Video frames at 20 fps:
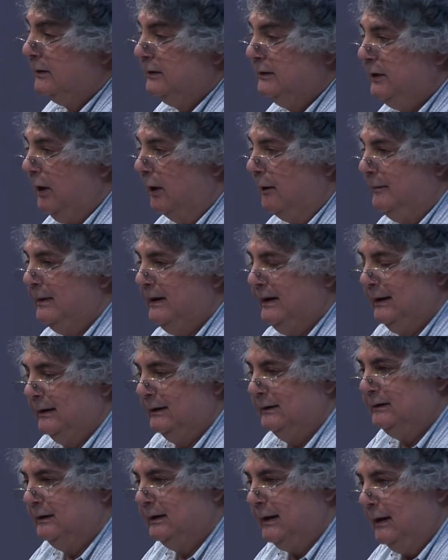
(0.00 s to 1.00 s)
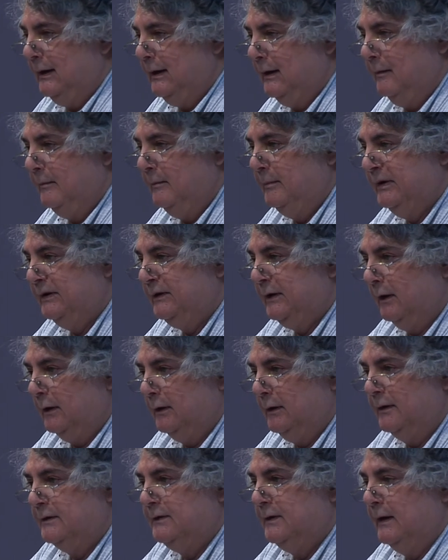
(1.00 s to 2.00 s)
dominant
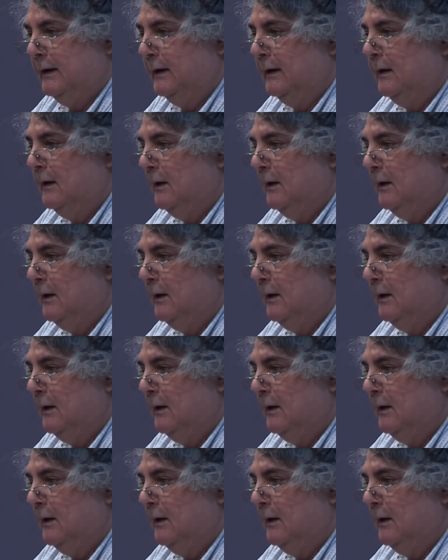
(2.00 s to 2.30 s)
mythology